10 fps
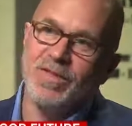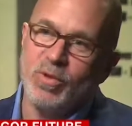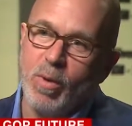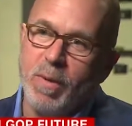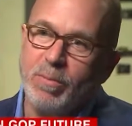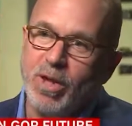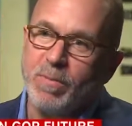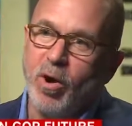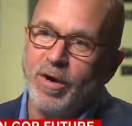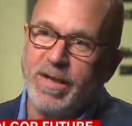that the Republican
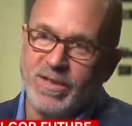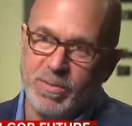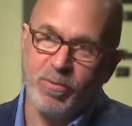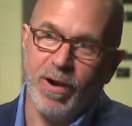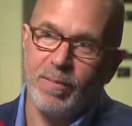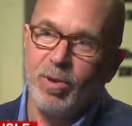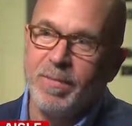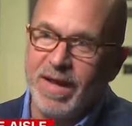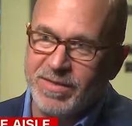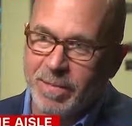Party has a
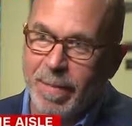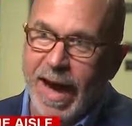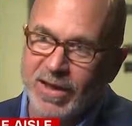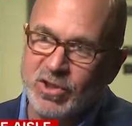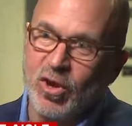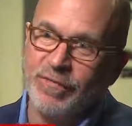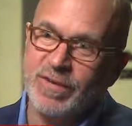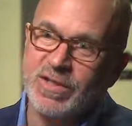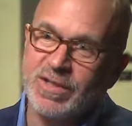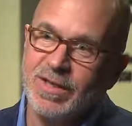problem at the box
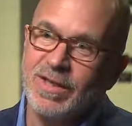office.